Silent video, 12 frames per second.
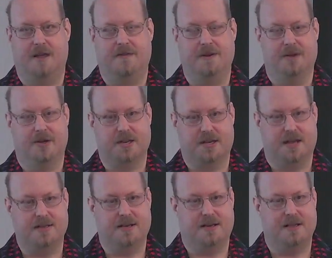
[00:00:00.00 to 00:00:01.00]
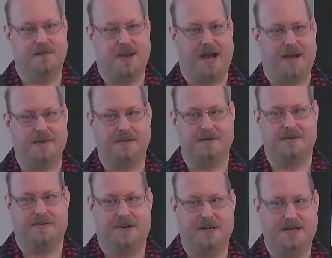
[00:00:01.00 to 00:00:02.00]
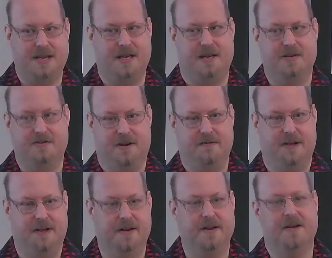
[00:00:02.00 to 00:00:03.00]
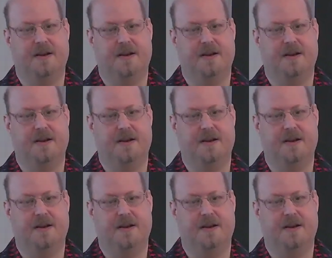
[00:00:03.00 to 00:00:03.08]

if you looked at Kentik in the past, it was very data driven.